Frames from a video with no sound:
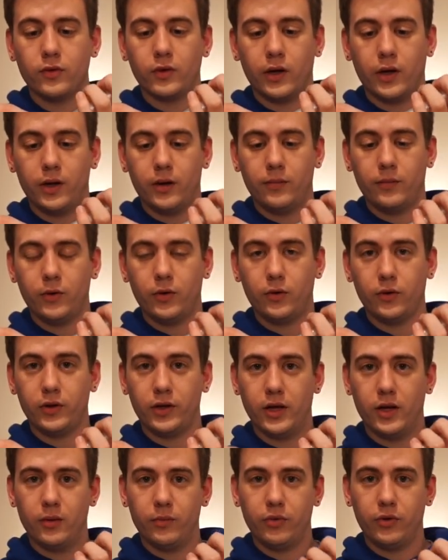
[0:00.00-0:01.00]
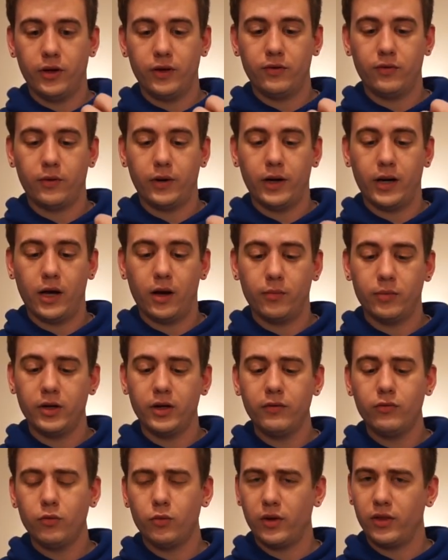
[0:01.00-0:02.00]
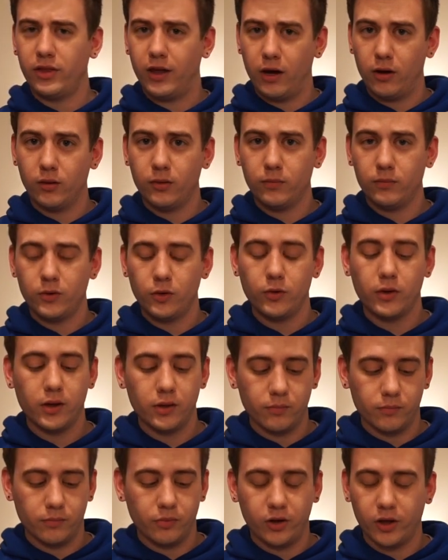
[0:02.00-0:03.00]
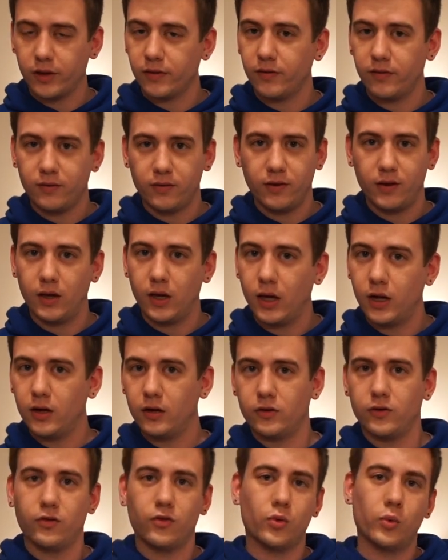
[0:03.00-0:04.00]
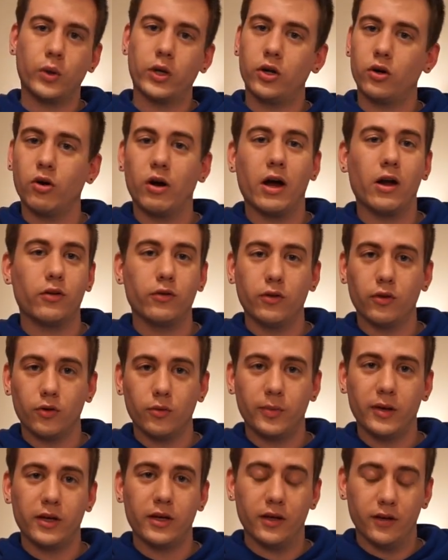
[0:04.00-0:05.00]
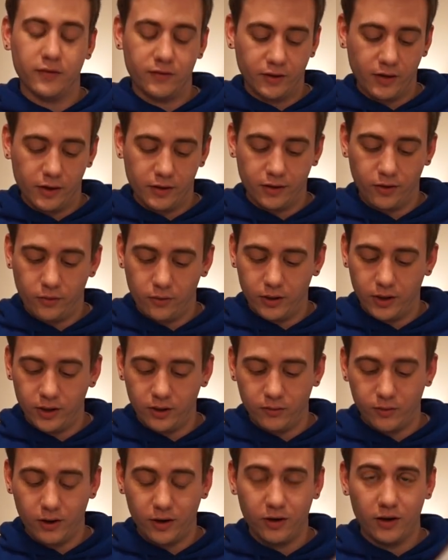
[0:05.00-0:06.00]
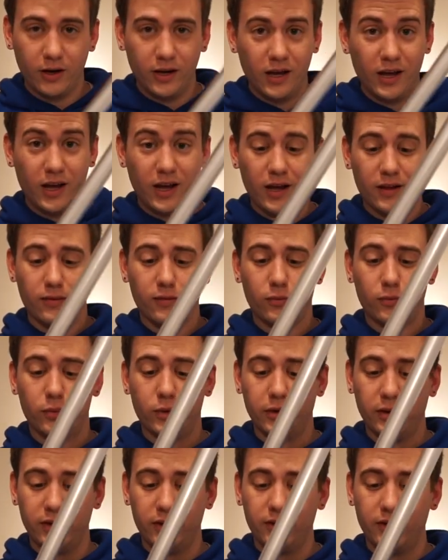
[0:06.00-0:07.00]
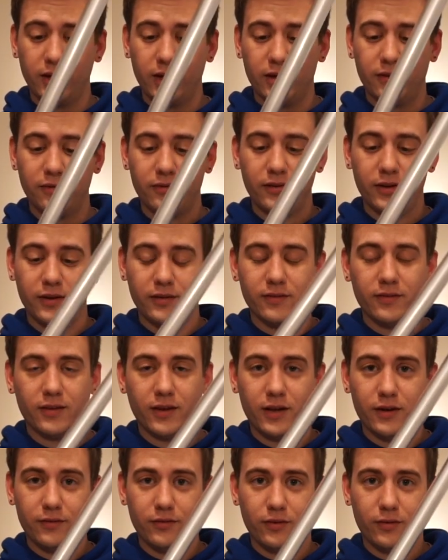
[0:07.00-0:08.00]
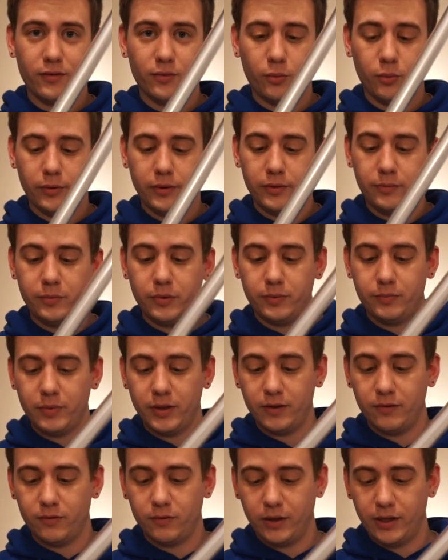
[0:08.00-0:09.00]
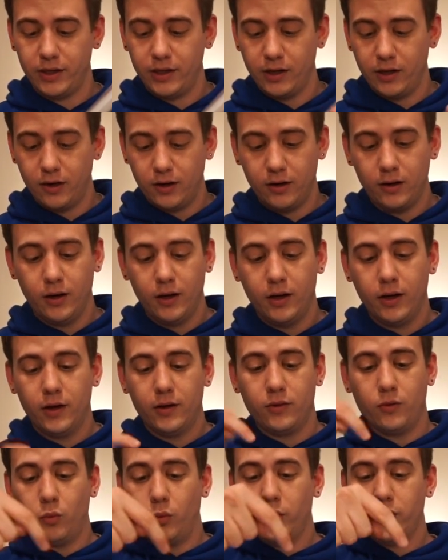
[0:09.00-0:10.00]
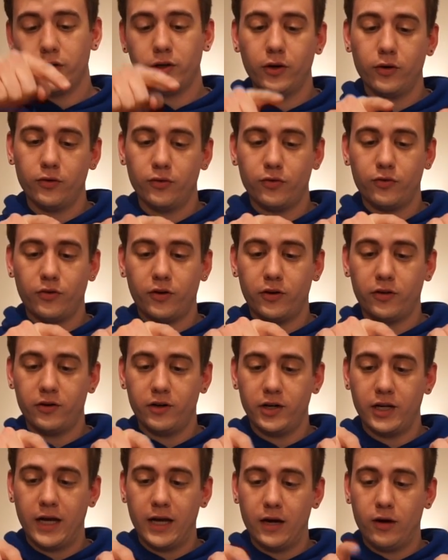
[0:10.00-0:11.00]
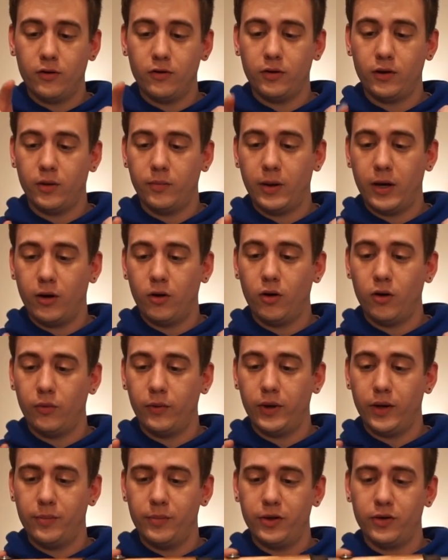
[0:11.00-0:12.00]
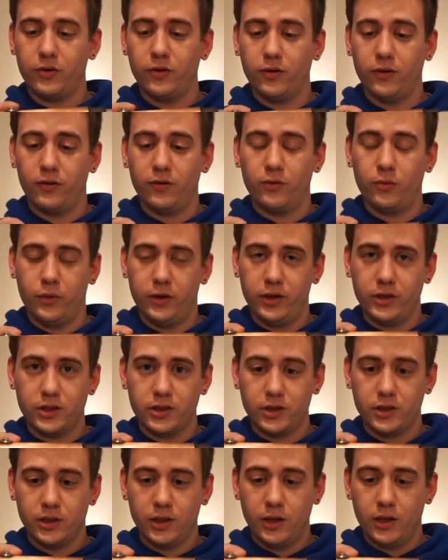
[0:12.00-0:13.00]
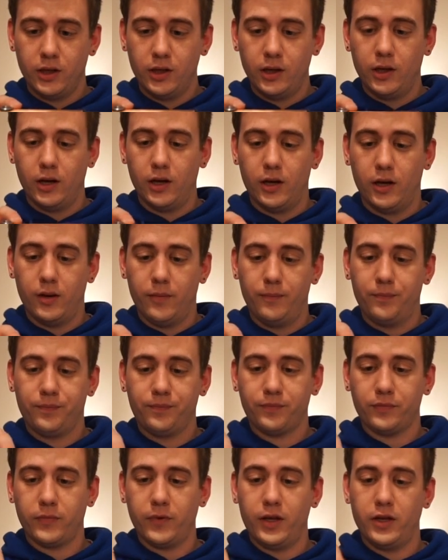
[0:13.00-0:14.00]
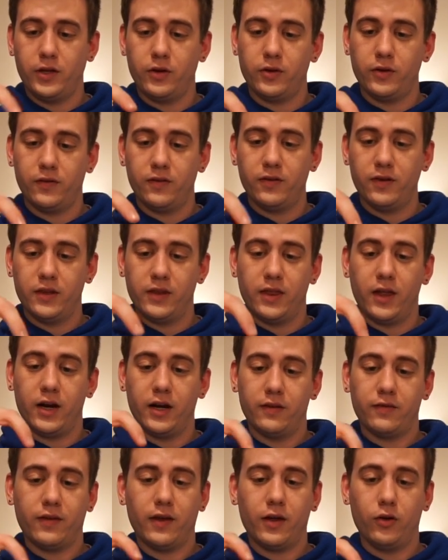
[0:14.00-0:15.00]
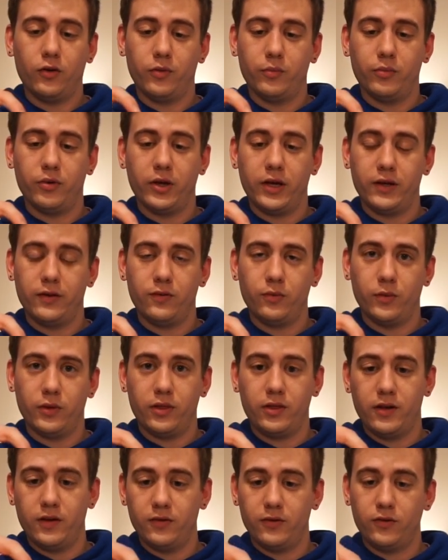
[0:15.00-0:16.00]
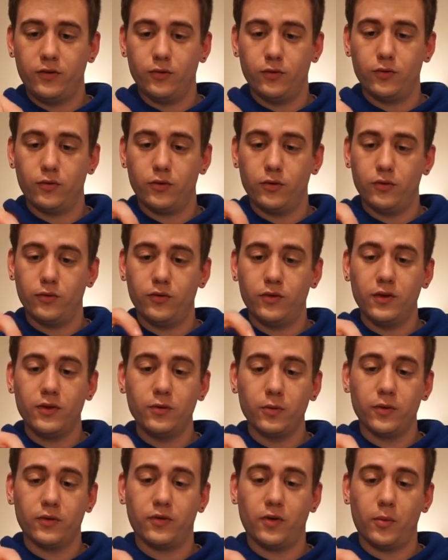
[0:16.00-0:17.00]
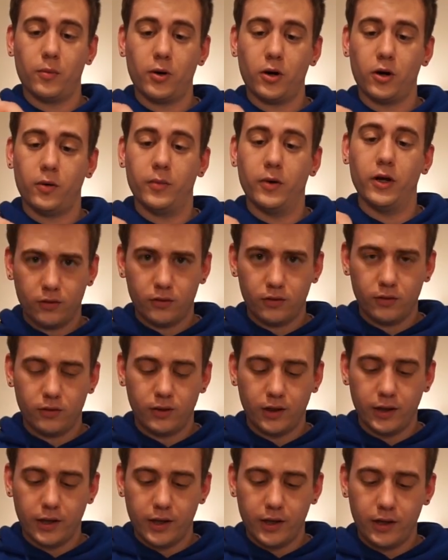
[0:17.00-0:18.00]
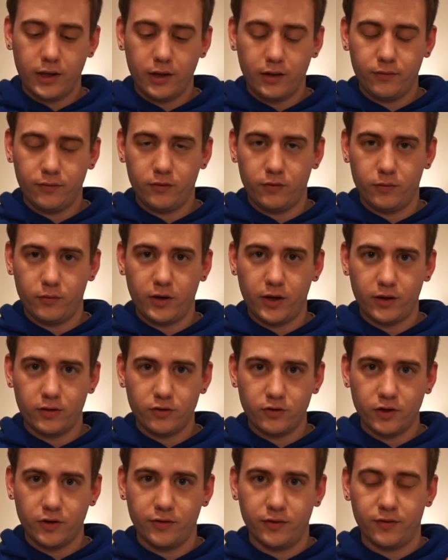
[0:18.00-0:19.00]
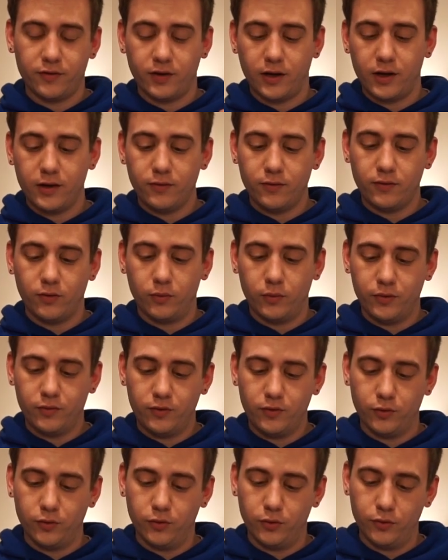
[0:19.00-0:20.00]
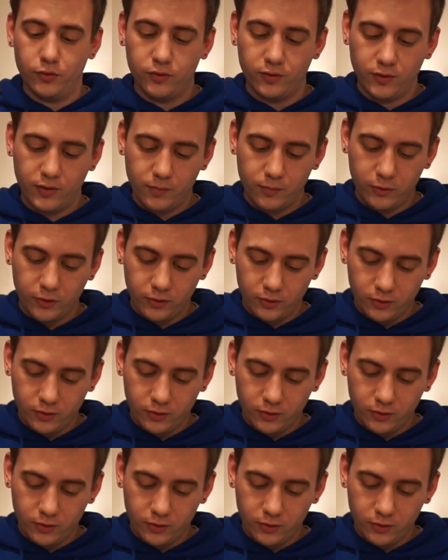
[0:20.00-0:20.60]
holding it in place right now, but even without them, you can plug this thing in and just swing it around a little bit. It's not going anywhere. It's a really tight fit inside of this wood piece right here. The wood goes further down, about all the way up until the switch, and you can see that it's held in place with these two screws. These ones are permanent. They kind of have some texture on the sides, so once you loosen them a